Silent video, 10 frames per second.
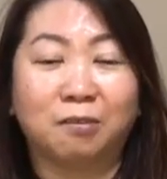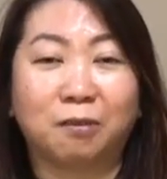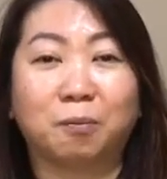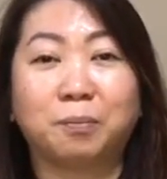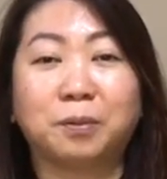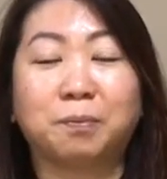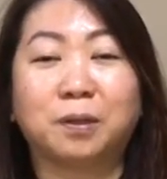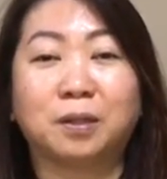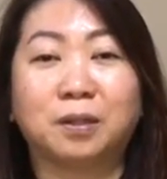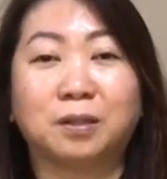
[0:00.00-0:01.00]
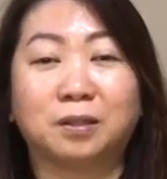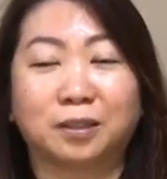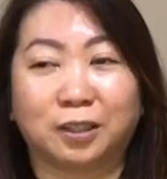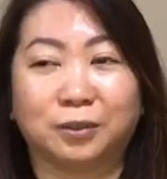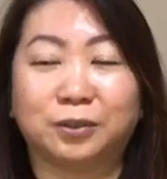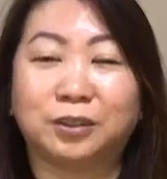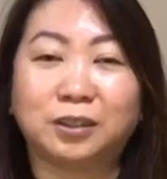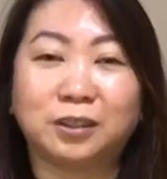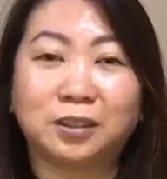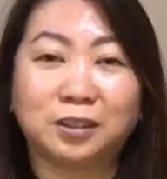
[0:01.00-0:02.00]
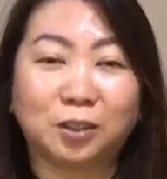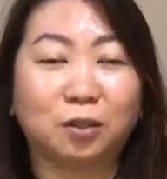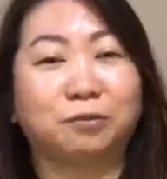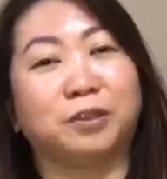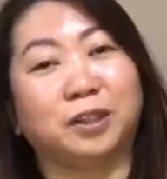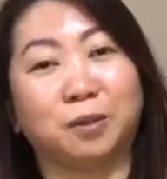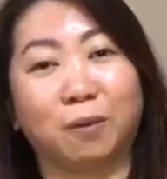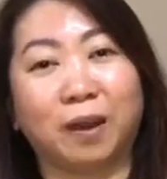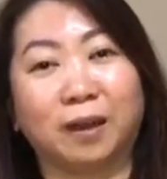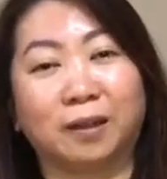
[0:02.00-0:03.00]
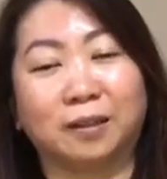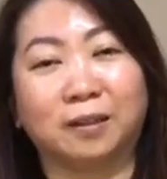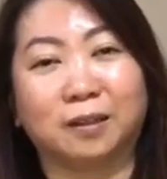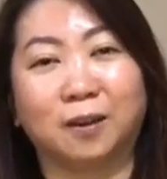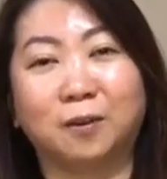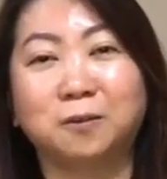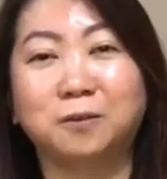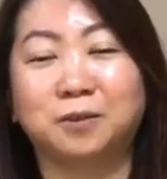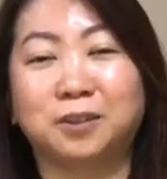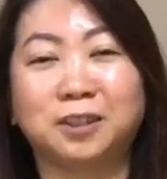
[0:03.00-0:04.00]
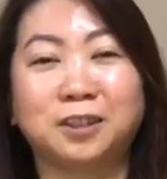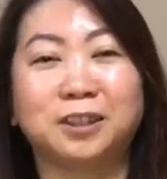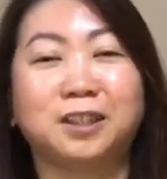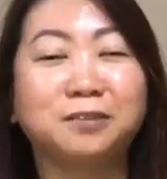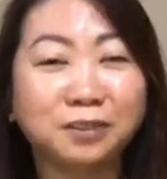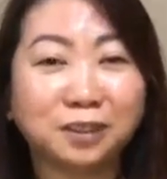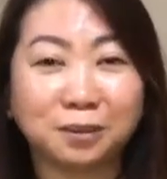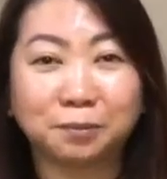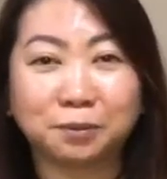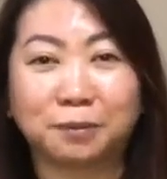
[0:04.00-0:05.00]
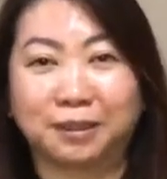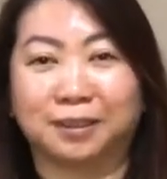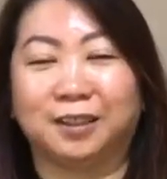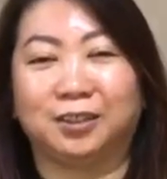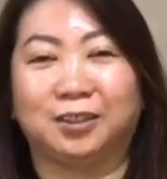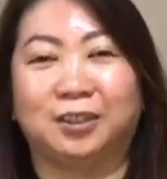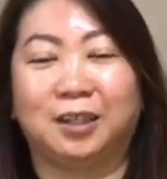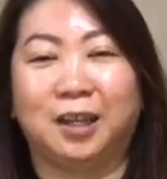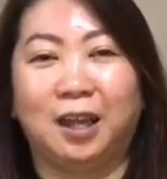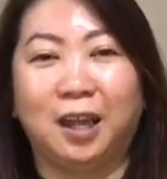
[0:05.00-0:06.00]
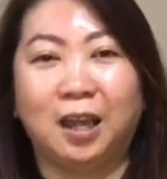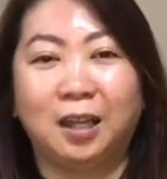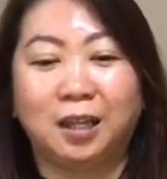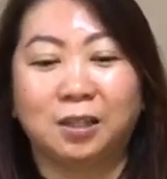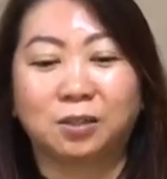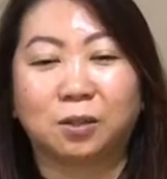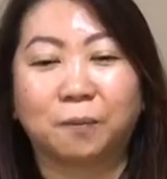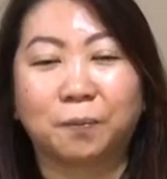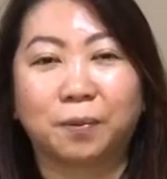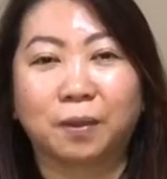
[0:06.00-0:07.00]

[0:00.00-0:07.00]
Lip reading: for people that you see not feeling well, or just give a simple massage. So